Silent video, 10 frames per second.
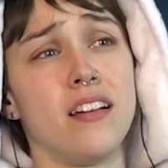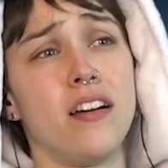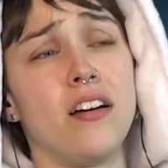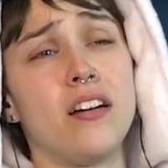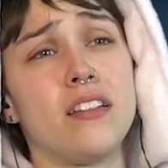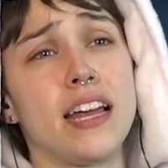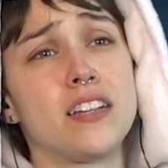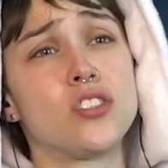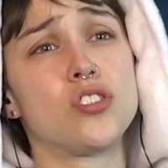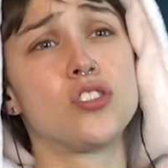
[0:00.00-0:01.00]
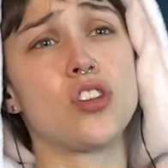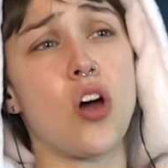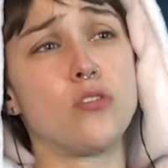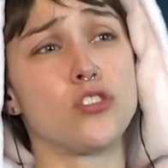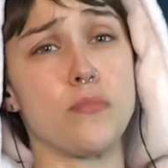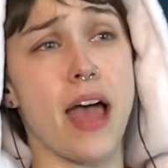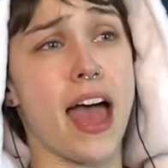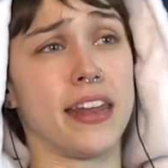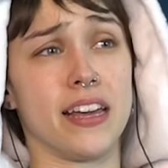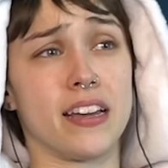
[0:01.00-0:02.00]
Oh, like it's so
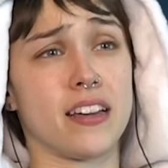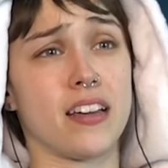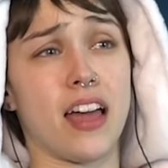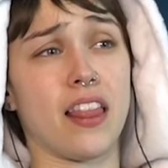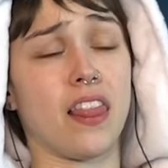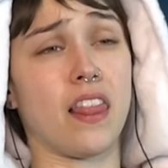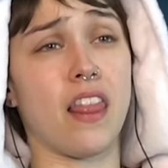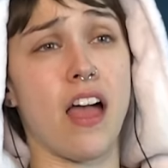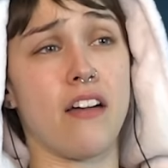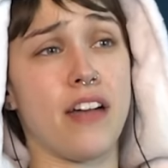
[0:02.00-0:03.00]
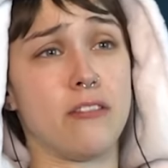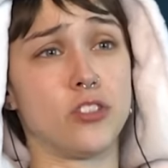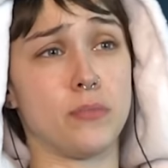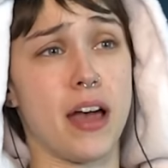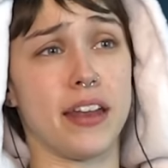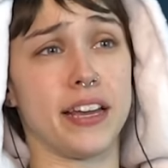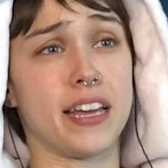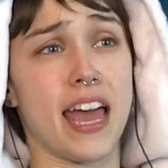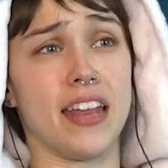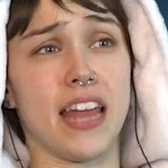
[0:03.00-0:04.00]
dramatic. I love how
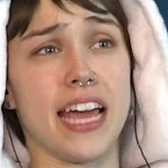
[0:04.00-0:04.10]
dramatic and